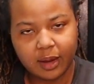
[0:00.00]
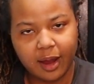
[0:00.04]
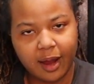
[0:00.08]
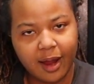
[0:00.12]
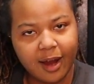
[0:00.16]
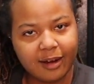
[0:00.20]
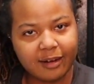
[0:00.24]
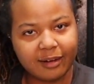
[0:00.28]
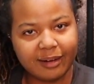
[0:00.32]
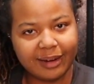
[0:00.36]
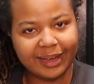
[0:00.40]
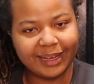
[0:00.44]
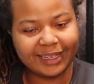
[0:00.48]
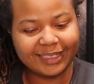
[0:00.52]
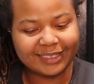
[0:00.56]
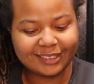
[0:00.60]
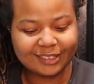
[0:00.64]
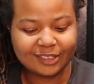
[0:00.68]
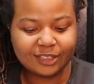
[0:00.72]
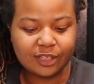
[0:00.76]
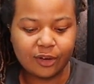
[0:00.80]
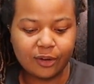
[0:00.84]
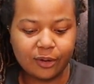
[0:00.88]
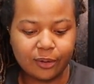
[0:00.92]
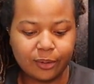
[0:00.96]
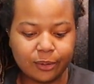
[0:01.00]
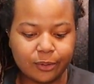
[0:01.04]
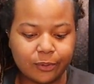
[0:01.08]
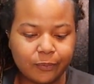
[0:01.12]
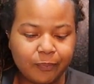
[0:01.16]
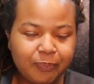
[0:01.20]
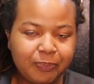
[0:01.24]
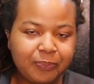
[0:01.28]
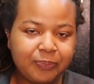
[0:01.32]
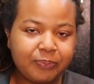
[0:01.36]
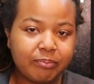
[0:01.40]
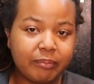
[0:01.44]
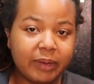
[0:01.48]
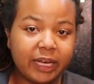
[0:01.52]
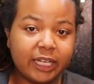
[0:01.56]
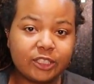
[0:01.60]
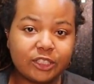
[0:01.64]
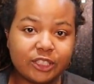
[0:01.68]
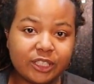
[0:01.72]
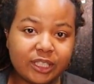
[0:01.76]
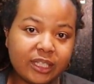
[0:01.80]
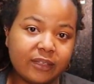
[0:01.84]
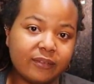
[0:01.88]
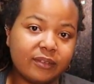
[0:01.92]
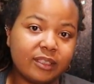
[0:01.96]
All right, so make
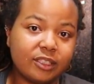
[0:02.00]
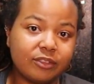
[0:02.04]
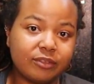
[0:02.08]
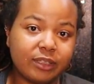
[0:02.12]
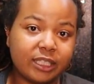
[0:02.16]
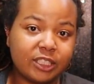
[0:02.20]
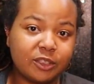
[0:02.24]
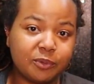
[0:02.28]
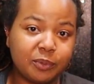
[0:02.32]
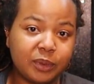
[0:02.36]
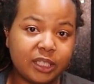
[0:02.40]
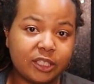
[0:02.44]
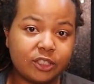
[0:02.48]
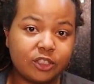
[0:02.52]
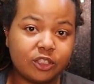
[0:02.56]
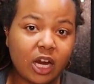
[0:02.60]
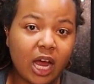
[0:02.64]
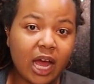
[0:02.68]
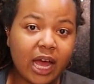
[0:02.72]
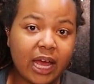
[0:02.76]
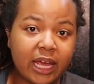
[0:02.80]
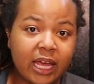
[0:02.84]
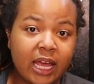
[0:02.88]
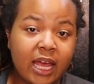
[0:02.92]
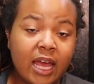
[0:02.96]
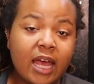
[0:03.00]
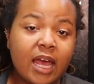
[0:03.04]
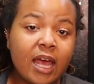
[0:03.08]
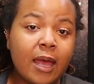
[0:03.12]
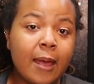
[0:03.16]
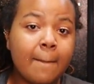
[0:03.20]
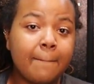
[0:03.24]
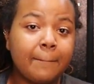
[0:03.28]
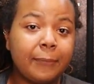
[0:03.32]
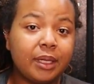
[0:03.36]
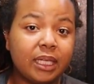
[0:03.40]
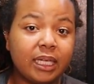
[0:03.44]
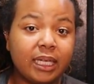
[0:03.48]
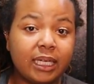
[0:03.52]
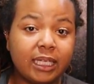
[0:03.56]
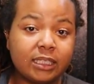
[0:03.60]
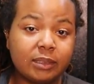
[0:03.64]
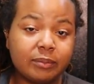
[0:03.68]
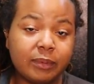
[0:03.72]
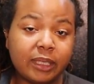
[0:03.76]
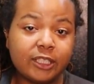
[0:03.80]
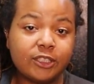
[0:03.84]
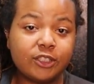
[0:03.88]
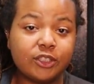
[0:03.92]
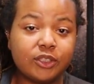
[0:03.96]
sure you give this recipe a try. Please
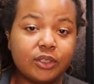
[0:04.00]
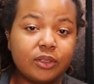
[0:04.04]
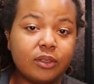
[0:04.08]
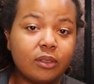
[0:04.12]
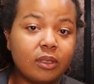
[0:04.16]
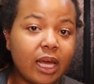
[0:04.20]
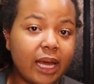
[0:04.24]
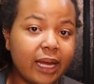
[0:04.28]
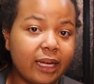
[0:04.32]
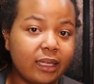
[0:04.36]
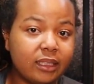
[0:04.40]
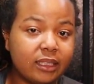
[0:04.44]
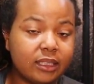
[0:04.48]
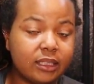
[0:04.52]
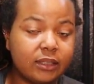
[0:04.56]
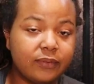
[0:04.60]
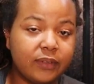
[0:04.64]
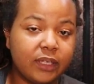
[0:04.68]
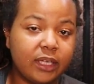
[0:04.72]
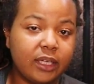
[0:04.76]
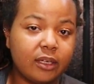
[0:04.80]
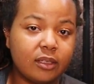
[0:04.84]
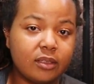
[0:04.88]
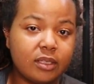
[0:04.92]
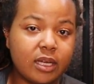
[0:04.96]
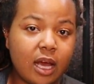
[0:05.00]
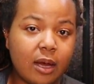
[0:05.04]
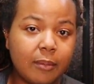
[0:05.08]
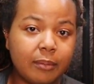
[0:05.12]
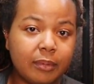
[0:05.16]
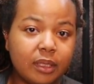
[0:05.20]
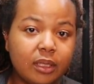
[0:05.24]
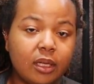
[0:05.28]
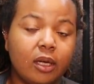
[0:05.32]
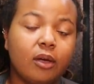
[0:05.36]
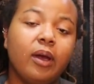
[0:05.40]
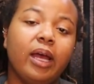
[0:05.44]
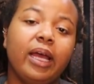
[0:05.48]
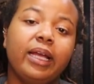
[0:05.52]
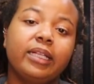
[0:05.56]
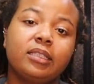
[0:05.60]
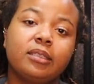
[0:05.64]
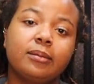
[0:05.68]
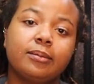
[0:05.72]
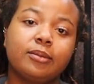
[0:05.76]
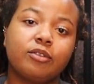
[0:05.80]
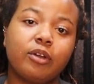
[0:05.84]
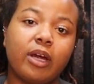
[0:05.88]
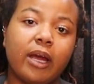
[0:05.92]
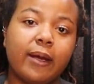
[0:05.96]
make sure you like this video down below and
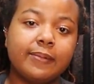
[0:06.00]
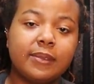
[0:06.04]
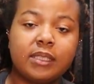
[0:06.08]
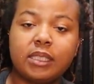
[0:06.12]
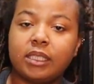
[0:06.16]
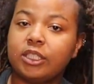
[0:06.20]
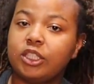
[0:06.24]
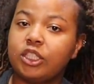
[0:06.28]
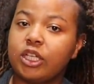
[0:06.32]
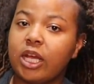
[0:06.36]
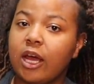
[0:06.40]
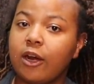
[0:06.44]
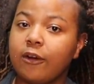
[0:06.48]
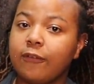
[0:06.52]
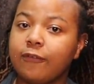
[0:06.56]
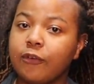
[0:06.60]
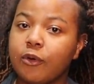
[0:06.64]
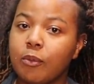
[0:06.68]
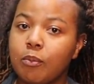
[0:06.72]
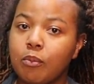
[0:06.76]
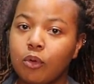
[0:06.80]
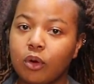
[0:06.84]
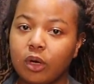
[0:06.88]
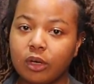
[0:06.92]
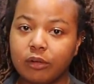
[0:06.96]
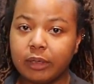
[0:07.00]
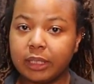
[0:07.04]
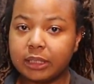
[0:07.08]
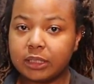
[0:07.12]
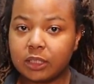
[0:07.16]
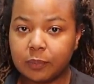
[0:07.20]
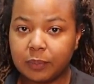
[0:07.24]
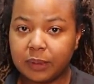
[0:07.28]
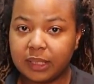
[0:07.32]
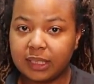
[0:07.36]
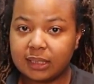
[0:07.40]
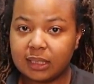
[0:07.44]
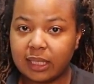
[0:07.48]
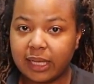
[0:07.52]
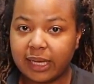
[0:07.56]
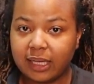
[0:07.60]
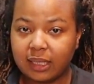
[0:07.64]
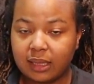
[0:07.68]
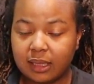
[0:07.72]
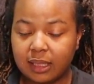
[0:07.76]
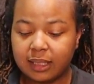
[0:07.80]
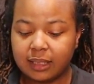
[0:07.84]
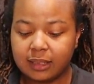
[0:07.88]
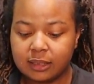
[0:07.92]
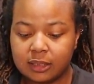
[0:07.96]
subscribe to the channel for more recipes
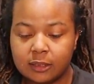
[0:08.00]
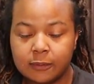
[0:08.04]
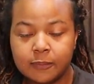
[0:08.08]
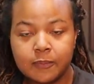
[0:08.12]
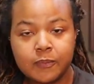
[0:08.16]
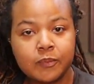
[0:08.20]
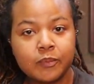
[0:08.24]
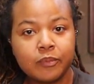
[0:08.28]
like this.